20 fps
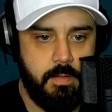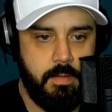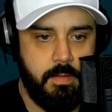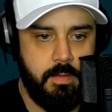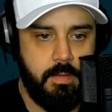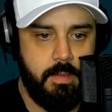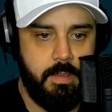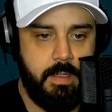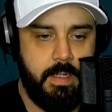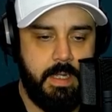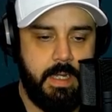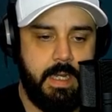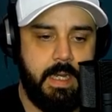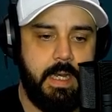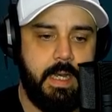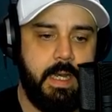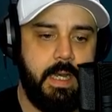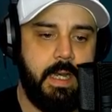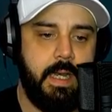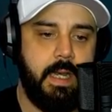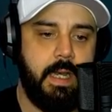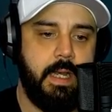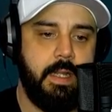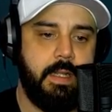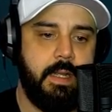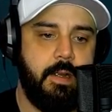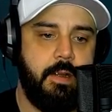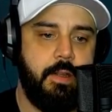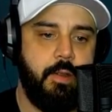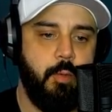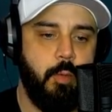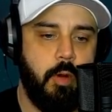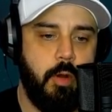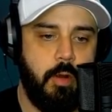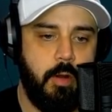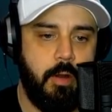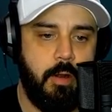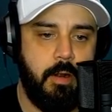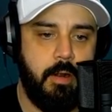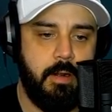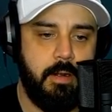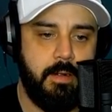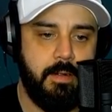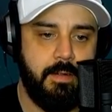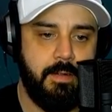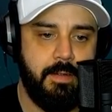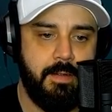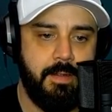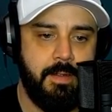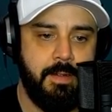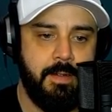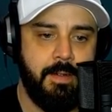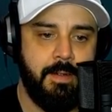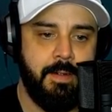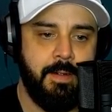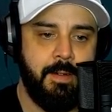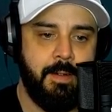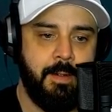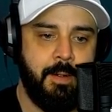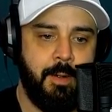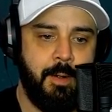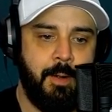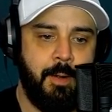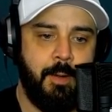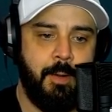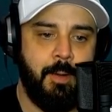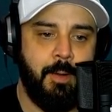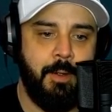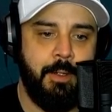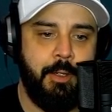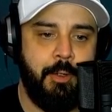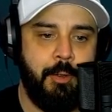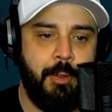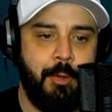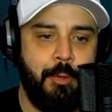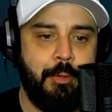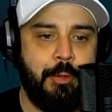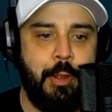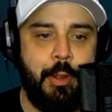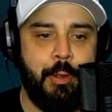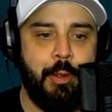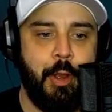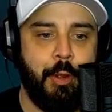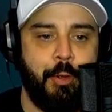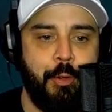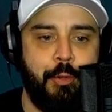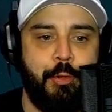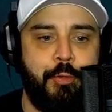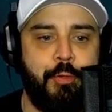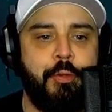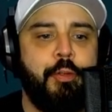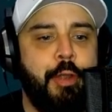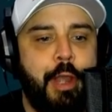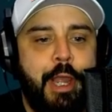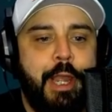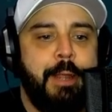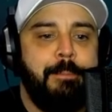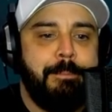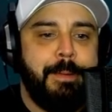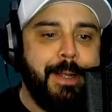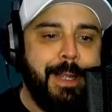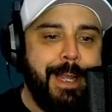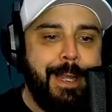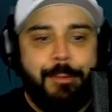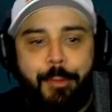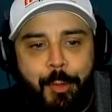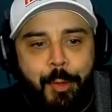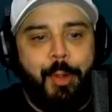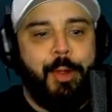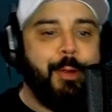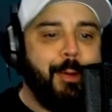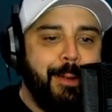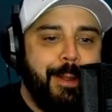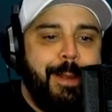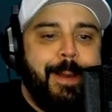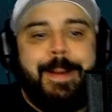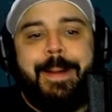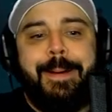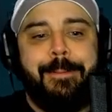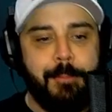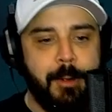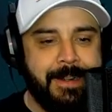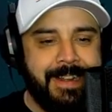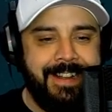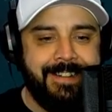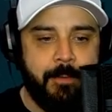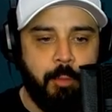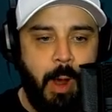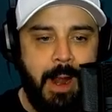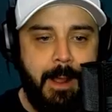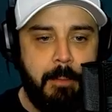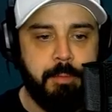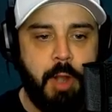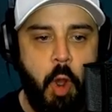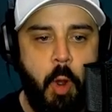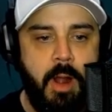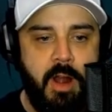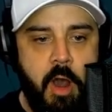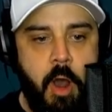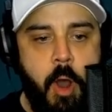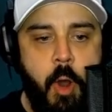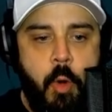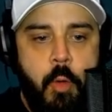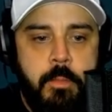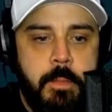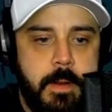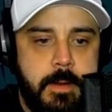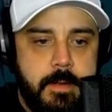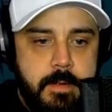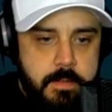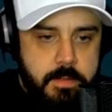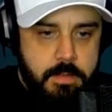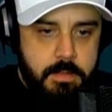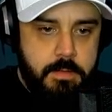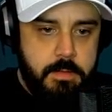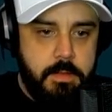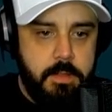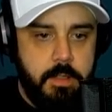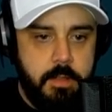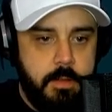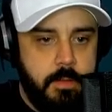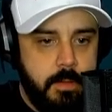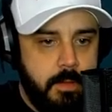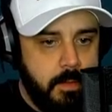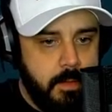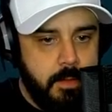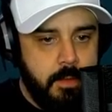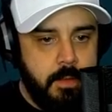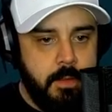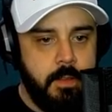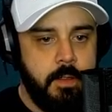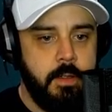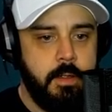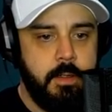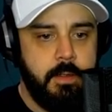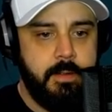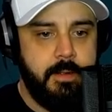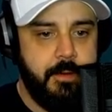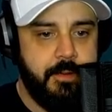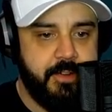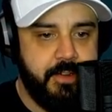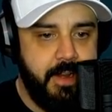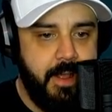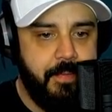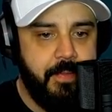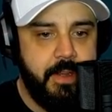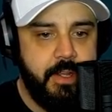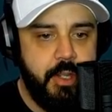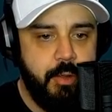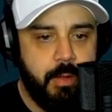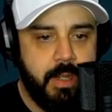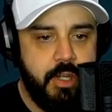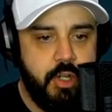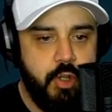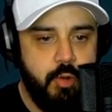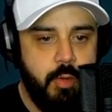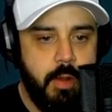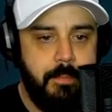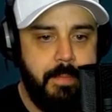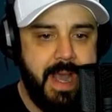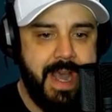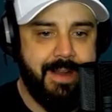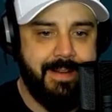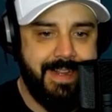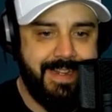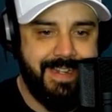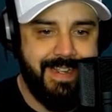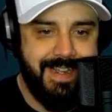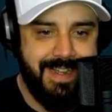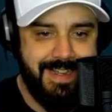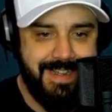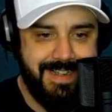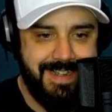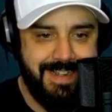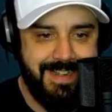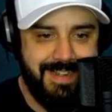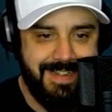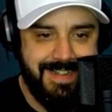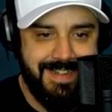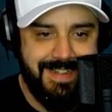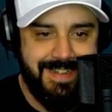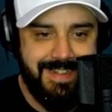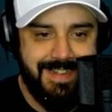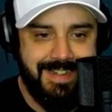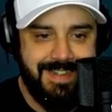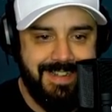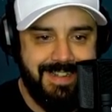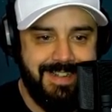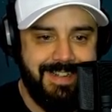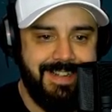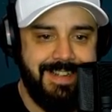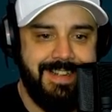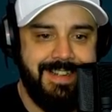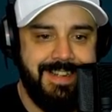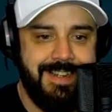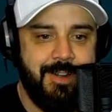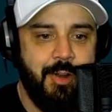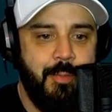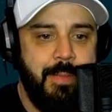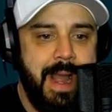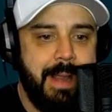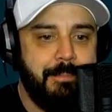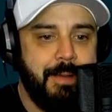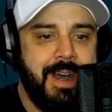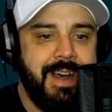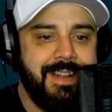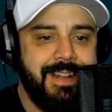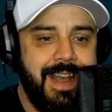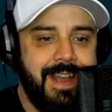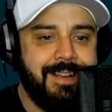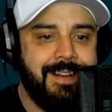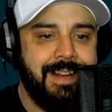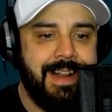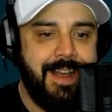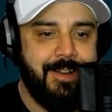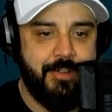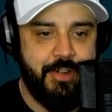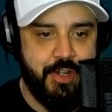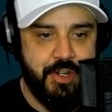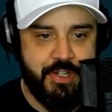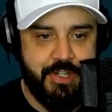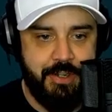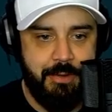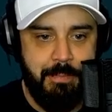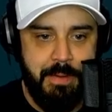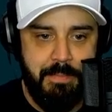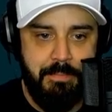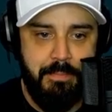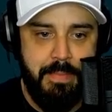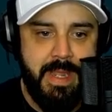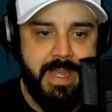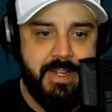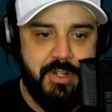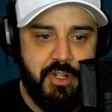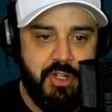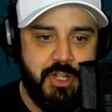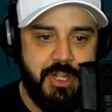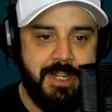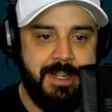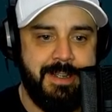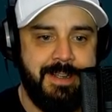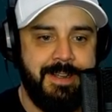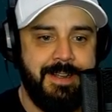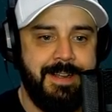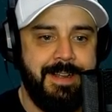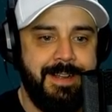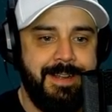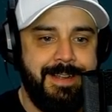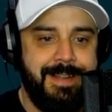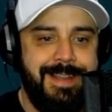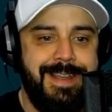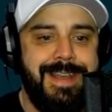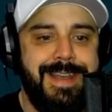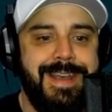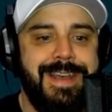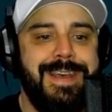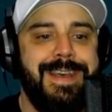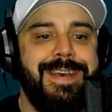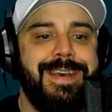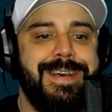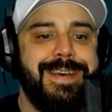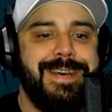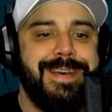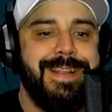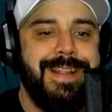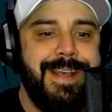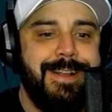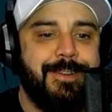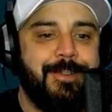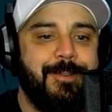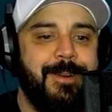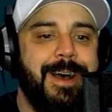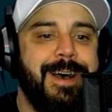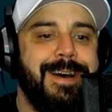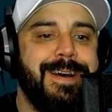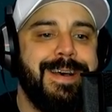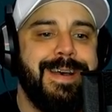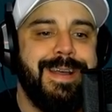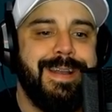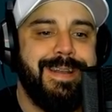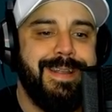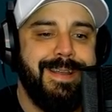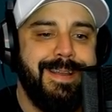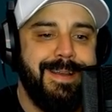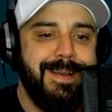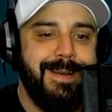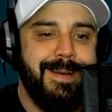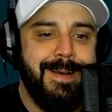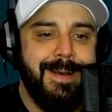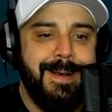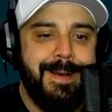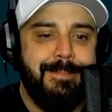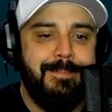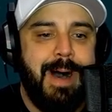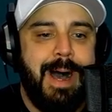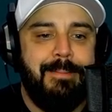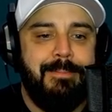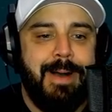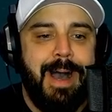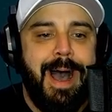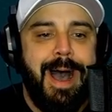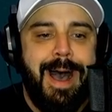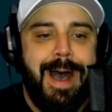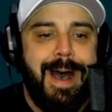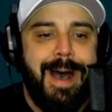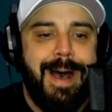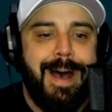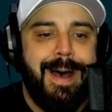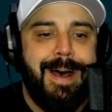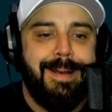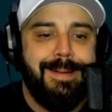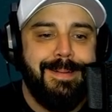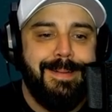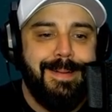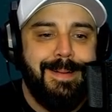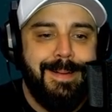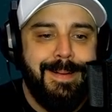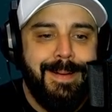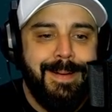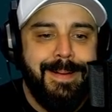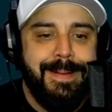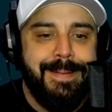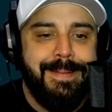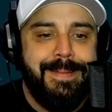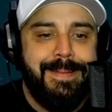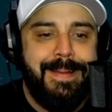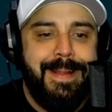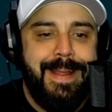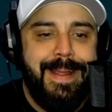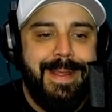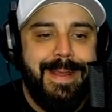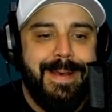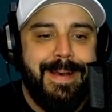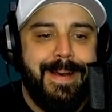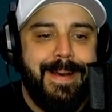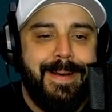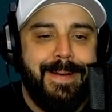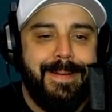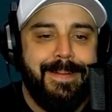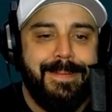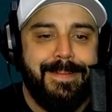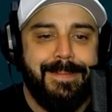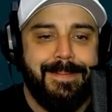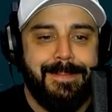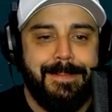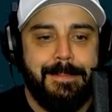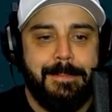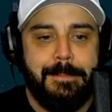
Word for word: yeah, there you are. Oh, yeah. Oh, you didn't think I could escape again? Oh, yeah. Well, guess what? I'm going home. You're never going to escape. There's nothing you can do about it. I'm feeling better now. Go back behind that cloud, you stupid bitch. Fuck you, bitch. That's right. Bye bye. I'm not leaving. See watch ya. this.